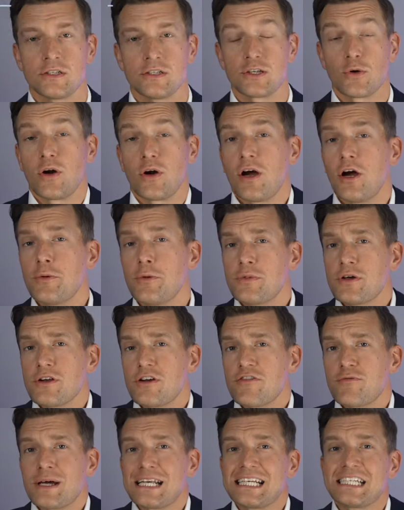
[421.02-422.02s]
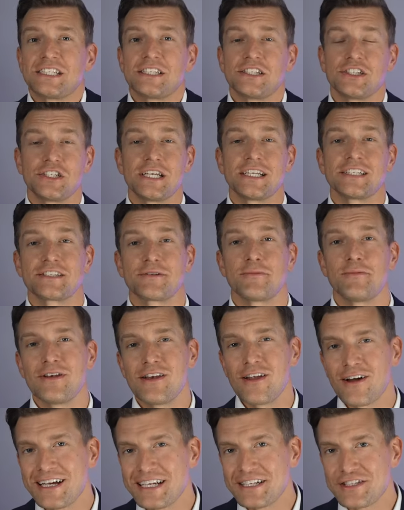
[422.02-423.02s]
So I hope that I've managed to shed some
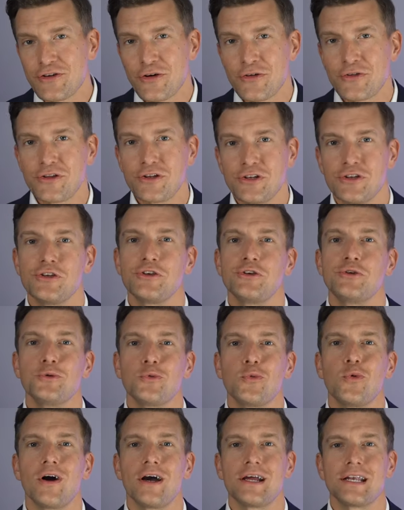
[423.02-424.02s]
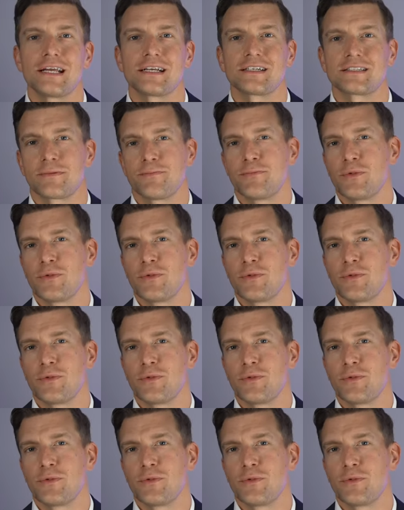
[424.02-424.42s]
light on the new Widex